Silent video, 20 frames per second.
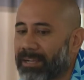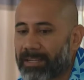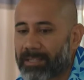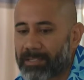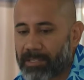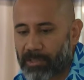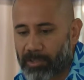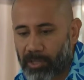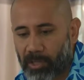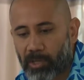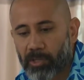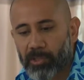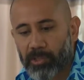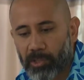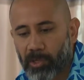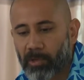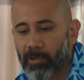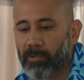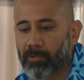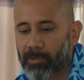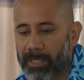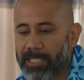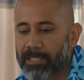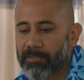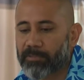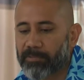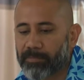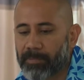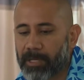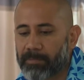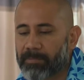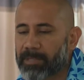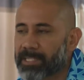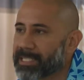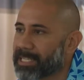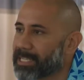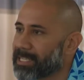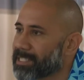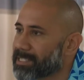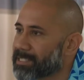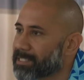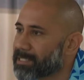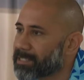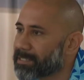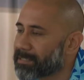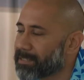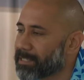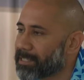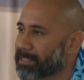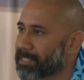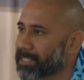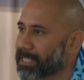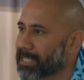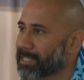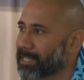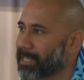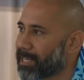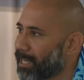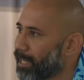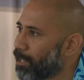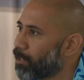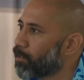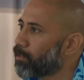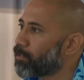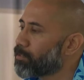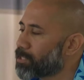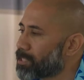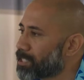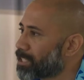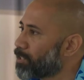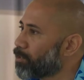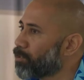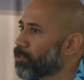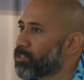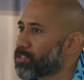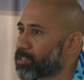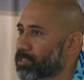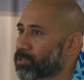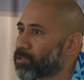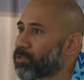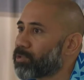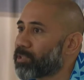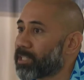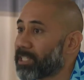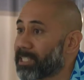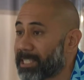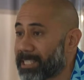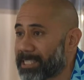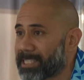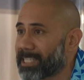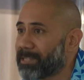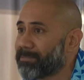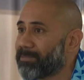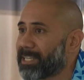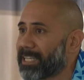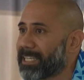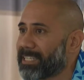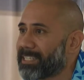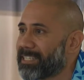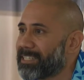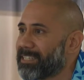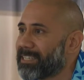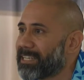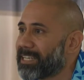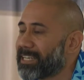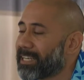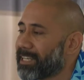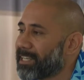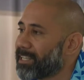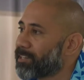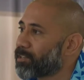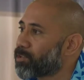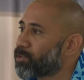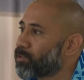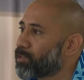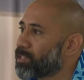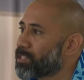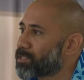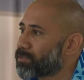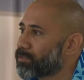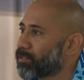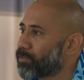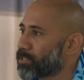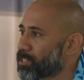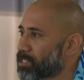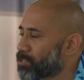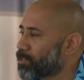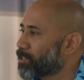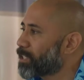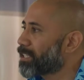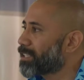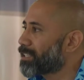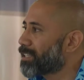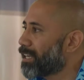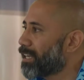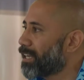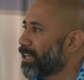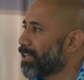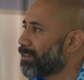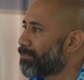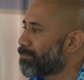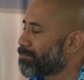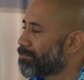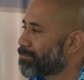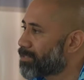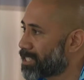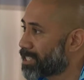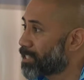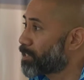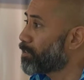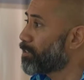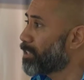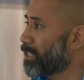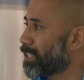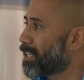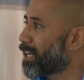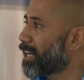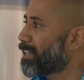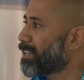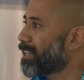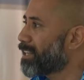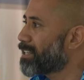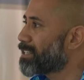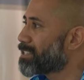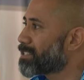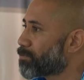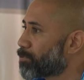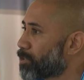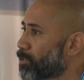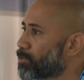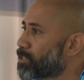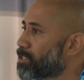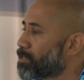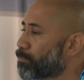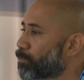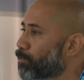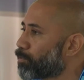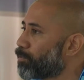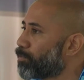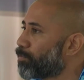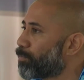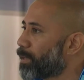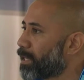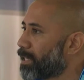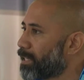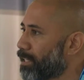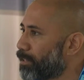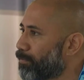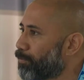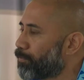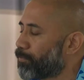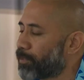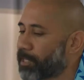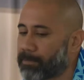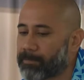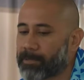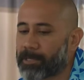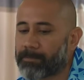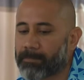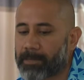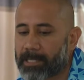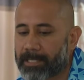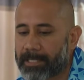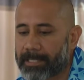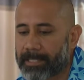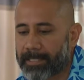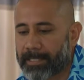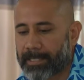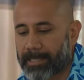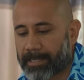So the control rests with members and it's, it's uh, held, secured, stored, and disseminated in accordance with strict um, security guidelines, which was approved by FFA members.